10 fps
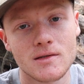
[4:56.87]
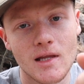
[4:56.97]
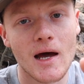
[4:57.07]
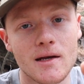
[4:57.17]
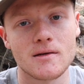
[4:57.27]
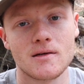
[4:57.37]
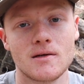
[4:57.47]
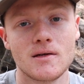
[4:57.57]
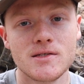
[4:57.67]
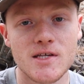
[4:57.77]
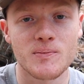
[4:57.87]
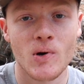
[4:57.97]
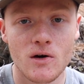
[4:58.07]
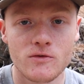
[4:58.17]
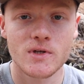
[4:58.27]
that is a
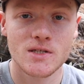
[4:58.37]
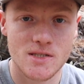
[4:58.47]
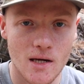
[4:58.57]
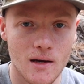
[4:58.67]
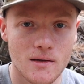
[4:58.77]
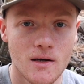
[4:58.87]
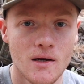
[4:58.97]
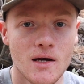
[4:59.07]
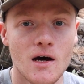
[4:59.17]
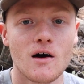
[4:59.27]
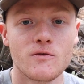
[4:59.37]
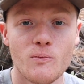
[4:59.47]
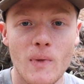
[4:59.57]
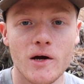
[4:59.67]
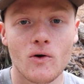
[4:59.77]
perfect sign of
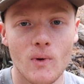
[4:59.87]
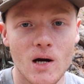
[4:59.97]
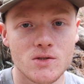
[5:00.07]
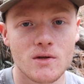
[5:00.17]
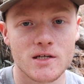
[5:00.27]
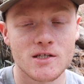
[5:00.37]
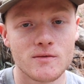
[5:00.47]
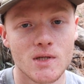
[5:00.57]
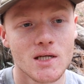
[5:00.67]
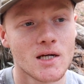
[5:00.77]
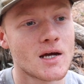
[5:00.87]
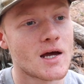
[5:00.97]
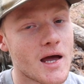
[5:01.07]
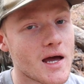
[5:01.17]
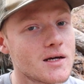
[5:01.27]
mycorrhizal activity,
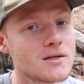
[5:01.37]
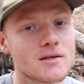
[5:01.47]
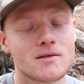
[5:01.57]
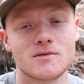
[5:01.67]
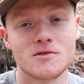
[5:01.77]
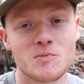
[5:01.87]
and there's